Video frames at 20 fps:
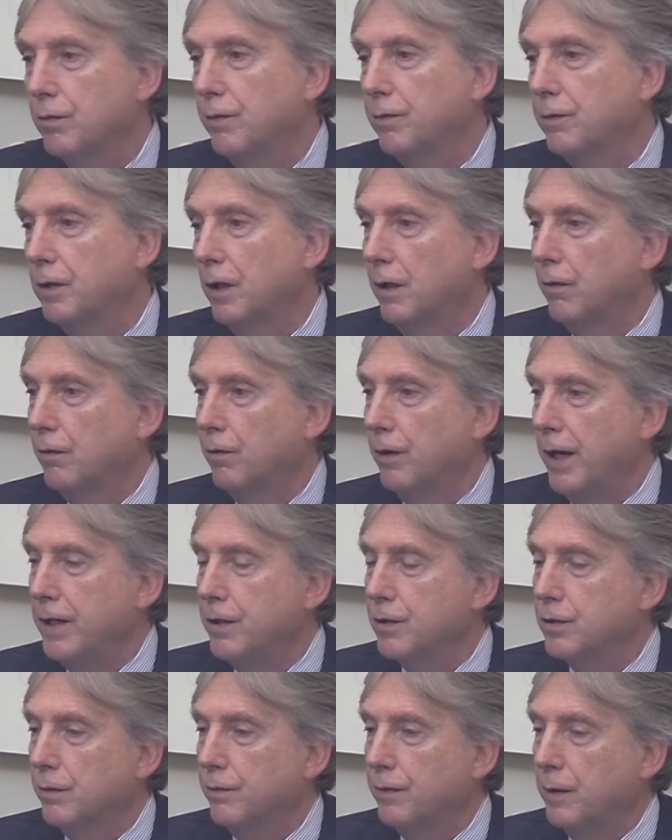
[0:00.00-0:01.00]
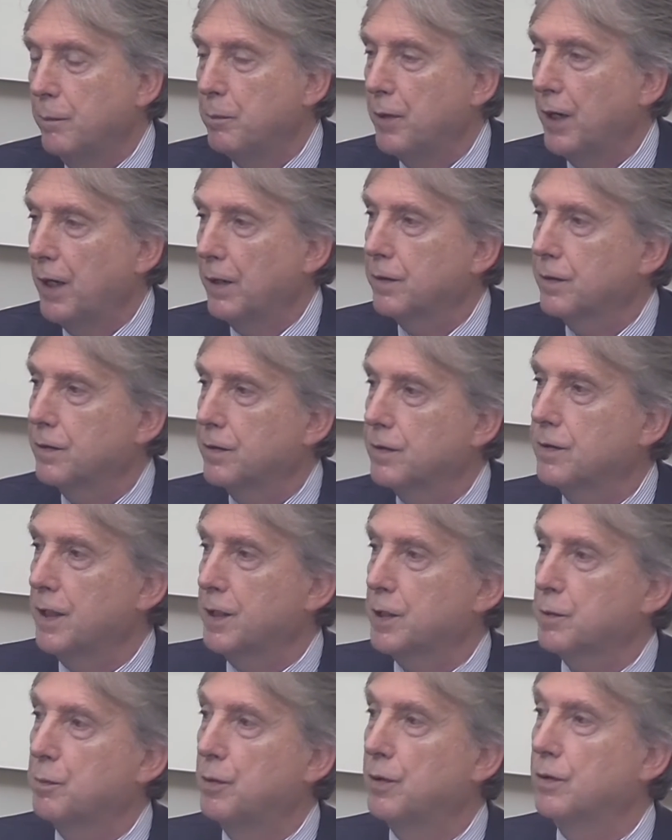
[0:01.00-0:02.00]
We've done a range of impact
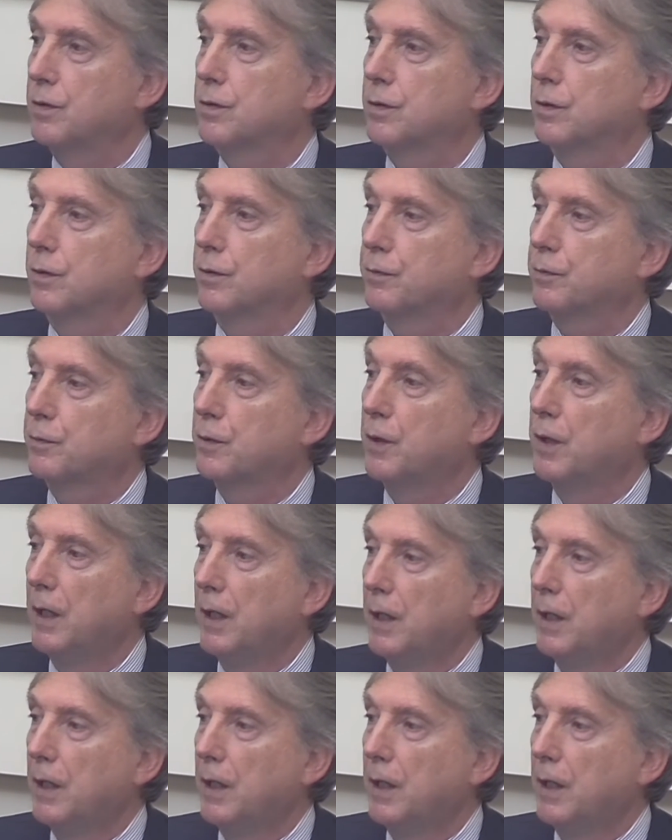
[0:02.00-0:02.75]
assessments of